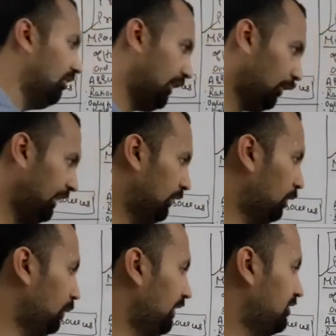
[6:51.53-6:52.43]
What you need
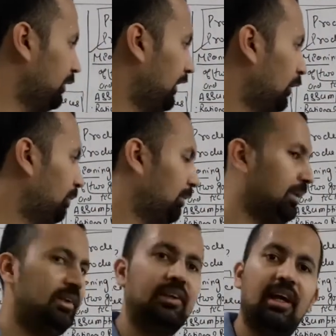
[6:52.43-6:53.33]
to do is you need to
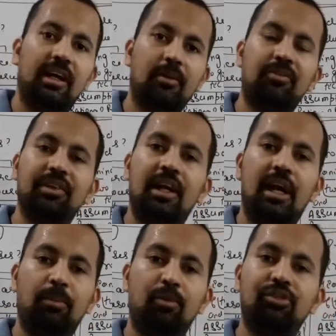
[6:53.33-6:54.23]
prepare the diagram with the
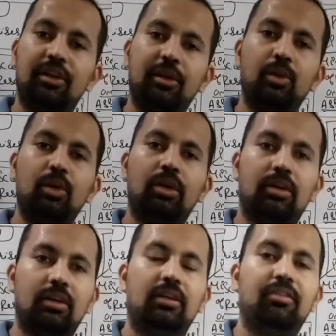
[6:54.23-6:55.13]
help of schedule,
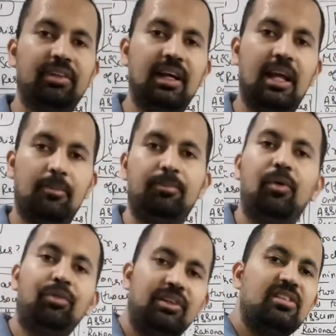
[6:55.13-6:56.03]
with the
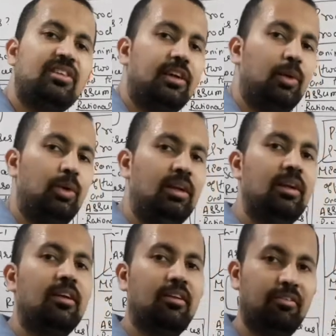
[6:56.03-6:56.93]
help of this schedule,
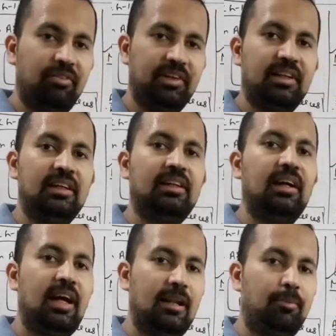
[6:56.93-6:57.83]
with the
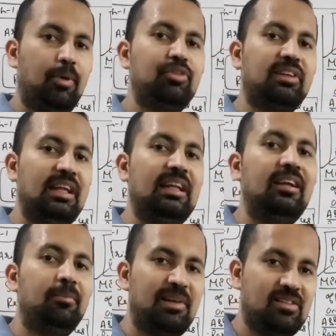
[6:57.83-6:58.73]
help of scale
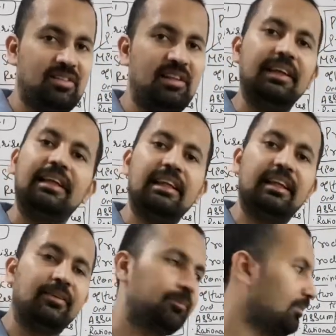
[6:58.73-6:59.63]
and pencil
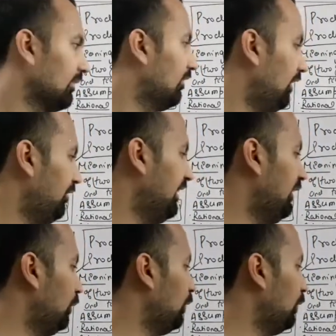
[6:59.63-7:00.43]
neatly. What we need